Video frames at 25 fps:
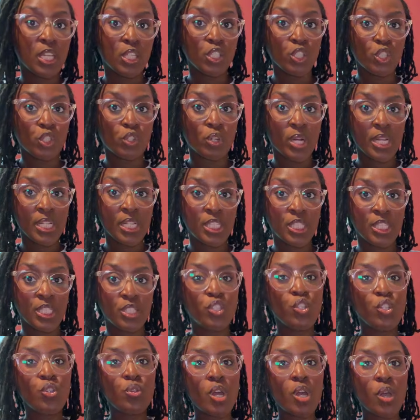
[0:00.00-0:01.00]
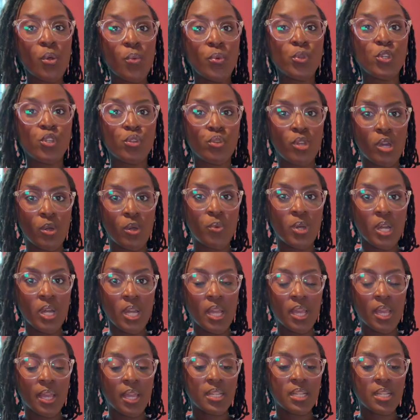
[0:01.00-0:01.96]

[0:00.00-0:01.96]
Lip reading: illustrations. You know what?